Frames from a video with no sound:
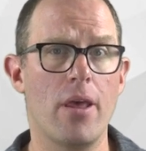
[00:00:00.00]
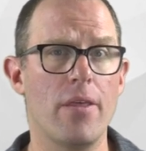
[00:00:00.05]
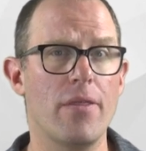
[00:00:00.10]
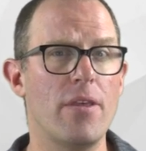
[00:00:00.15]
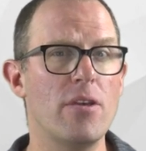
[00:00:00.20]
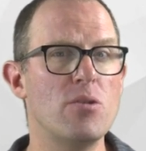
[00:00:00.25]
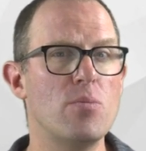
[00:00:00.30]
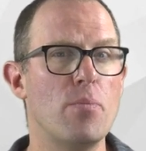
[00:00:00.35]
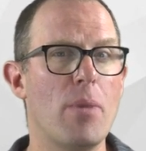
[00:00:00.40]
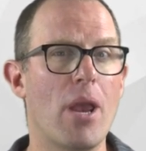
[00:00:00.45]

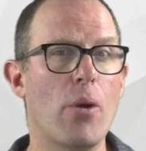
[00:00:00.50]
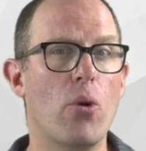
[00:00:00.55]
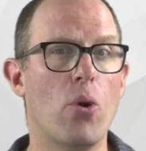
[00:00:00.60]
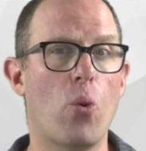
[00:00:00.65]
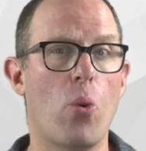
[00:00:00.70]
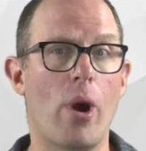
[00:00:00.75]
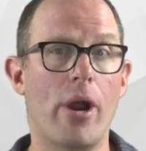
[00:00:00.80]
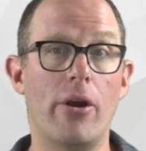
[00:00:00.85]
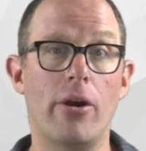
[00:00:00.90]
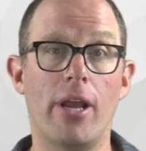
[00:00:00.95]
This may
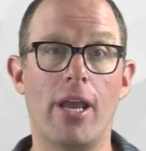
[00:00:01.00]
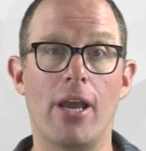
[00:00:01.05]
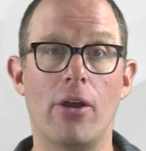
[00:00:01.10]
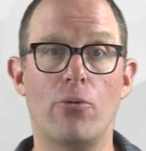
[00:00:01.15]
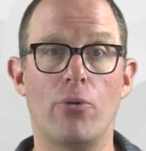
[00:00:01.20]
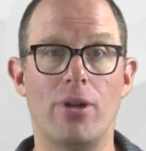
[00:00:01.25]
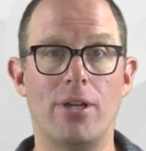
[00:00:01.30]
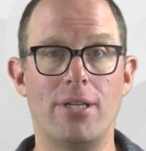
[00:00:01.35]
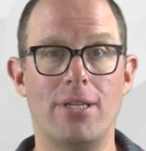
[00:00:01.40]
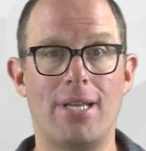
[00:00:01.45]
require
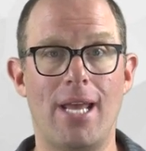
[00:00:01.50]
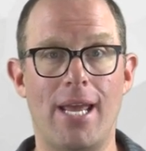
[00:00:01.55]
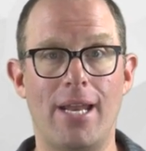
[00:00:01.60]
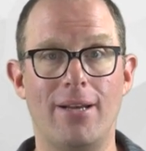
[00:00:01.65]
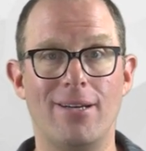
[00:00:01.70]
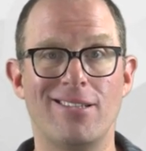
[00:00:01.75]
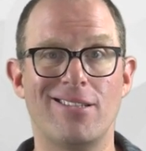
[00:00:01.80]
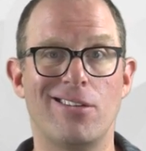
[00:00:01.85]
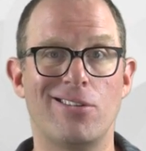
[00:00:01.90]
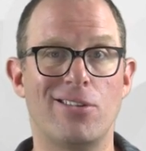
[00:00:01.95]
handwritten
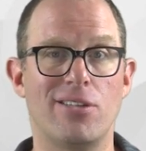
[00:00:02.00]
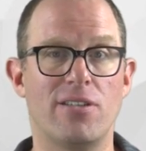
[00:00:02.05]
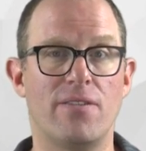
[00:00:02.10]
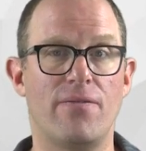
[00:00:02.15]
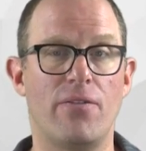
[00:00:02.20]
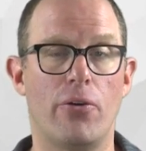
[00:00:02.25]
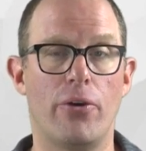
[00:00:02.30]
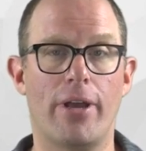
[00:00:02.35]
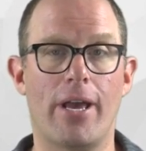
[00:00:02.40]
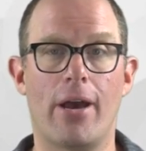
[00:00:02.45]
data such as
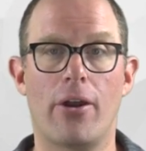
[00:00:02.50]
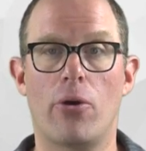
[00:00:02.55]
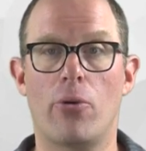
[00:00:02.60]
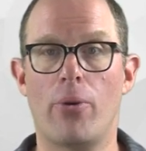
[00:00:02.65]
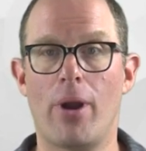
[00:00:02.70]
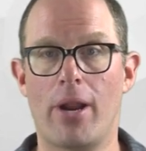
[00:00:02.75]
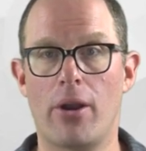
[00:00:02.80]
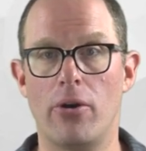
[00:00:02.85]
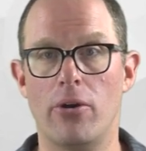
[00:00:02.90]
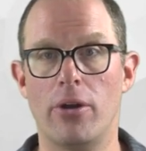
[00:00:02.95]
filling out a
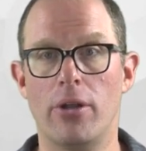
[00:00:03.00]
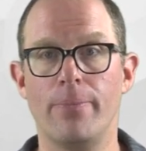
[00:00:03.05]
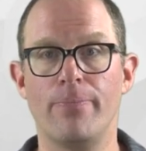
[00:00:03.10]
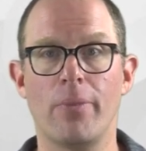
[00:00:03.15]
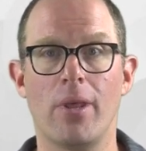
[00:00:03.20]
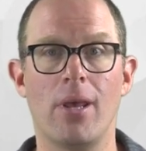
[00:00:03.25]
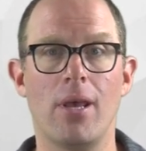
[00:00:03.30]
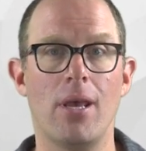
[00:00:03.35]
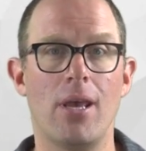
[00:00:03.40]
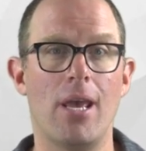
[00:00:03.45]
record.
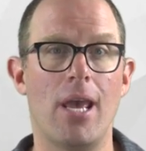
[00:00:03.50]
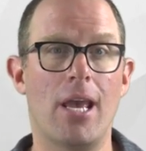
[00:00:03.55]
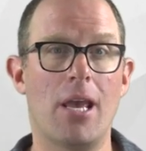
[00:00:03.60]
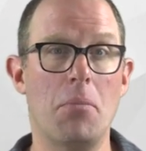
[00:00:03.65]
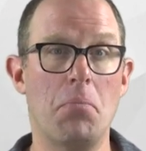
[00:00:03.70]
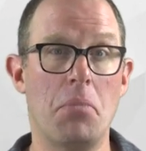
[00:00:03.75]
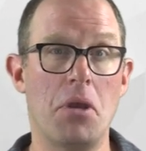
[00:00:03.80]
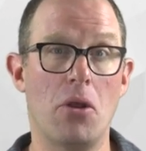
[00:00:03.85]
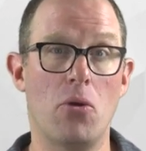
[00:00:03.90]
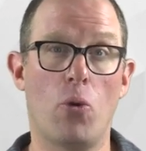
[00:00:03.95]
It
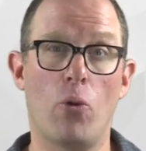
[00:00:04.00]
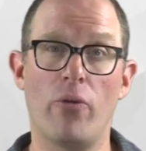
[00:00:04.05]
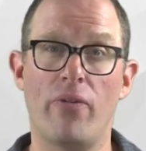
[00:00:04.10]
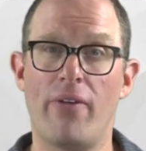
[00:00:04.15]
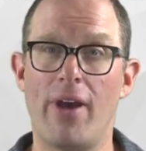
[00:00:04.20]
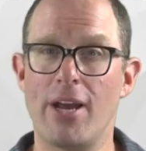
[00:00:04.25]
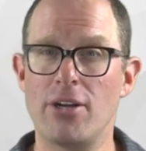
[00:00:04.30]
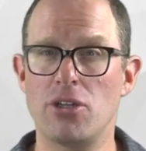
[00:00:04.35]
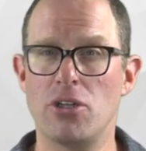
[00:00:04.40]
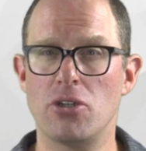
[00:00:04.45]
can be an
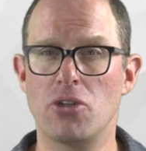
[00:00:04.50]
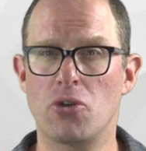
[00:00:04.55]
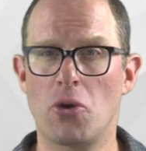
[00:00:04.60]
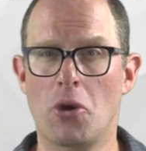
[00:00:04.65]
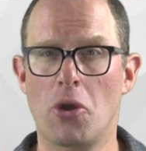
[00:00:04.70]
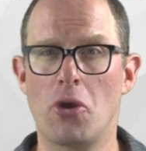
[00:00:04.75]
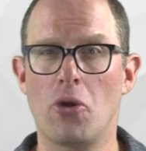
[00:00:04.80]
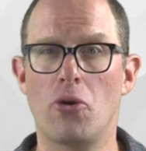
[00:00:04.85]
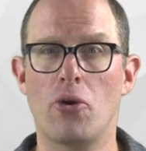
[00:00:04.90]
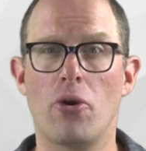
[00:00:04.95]
old-fashioned
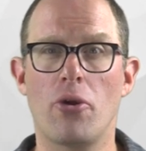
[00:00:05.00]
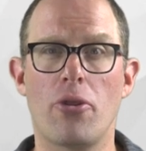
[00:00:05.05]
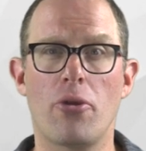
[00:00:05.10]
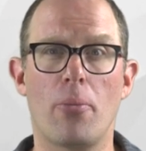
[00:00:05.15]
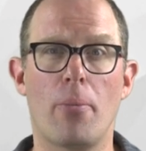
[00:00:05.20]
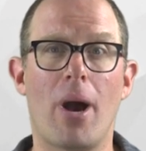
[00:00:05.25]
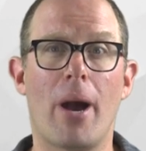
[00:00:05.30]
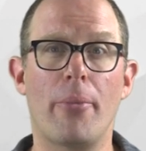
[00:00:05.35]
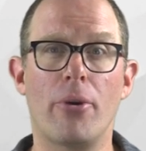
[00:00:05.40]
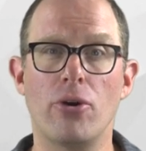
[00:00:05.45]
circular
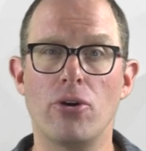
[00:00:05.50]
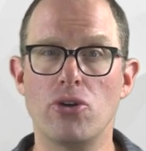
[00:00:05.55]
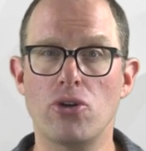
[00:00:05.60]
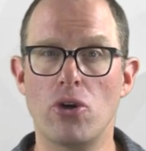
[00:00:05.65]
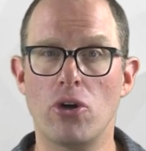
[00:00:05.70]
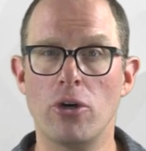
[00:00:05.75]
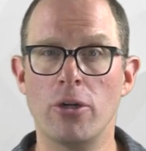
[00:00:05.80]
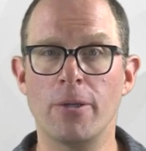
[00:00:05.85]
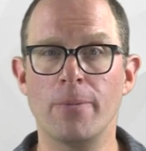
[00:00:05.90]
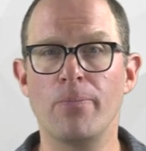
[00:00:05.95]
thermometer
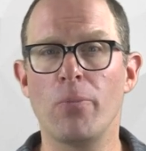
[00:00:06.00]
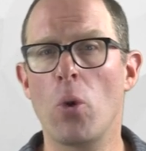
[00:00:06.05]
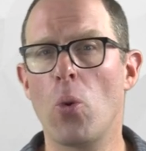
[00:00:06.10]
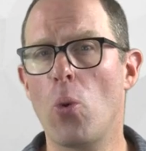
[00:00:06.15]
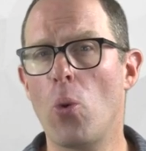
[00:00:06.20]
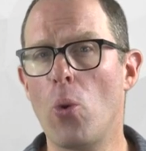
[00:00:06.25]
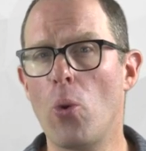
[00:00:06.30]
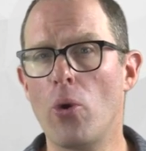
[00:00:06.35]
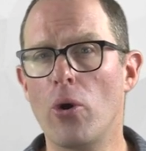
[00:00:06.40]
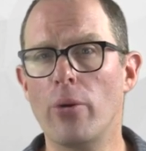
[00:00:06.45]
chart,
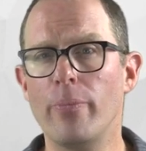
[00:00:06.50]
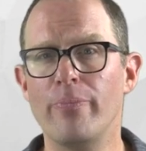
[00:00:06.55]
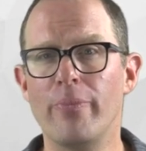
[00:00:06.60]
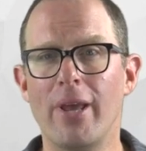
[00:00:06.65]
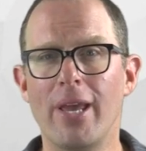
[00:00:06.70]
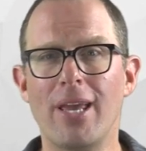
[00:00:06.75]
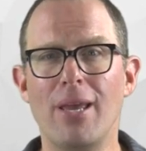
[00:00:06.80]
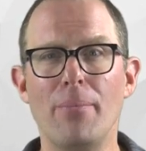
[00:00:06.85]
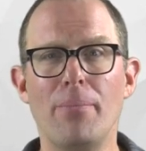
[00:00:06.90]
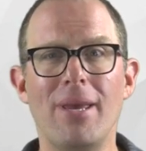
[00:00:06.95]
or
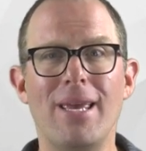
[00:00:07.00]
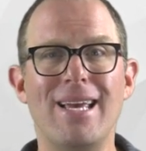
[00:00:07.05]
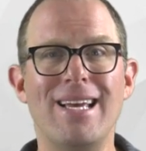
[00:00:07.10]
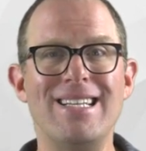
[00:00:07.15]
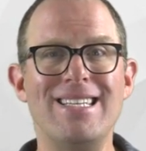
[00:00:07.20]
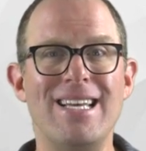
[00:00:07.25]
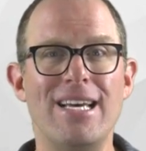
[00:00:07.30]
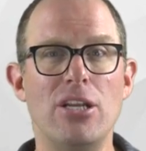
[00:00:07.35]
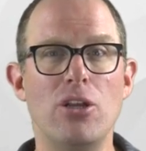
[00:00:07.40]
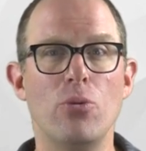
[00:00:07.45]
it can be
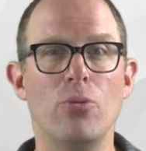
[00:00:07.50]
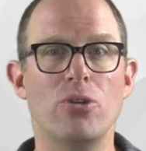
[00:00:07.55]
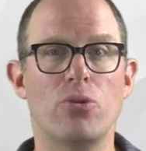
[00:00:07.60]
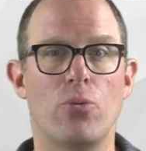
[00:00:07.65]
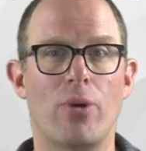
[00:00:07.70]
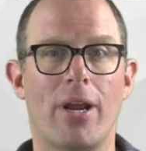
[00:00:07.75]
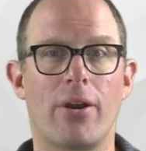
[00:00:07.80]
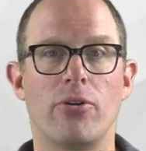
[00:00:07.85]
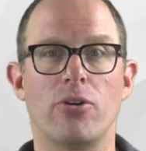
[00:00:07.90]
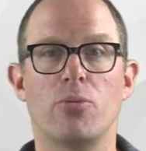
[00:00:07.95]
continuous
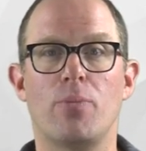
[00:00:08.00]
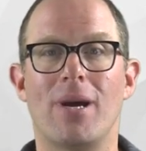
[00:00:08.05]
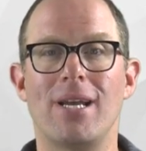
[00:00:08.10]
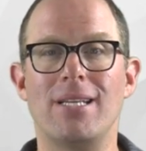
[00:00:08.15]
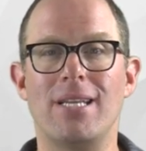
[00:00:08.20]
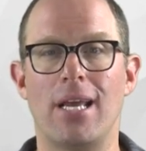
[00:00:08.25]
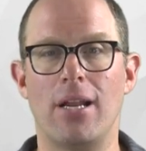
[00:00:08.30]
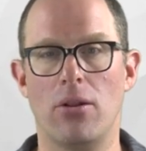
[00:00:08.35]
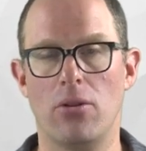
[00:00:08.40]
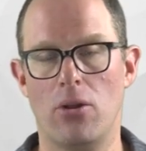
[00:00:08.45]
records by
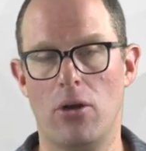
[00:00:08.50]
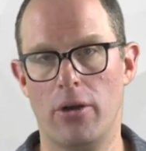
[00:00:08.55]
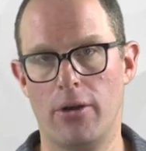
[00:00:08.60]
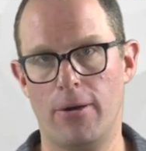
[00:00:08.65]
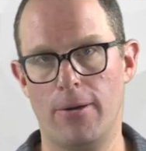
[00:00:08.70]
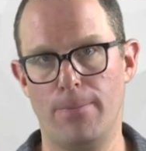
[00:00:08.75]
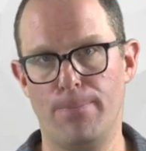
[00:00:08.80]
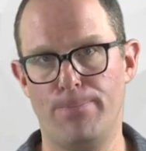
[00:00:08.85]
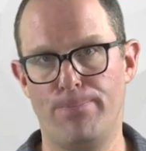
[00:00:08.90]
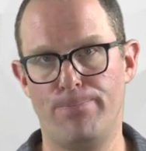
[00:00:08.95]
data
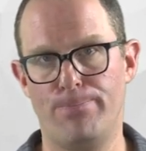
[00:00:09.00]
logger.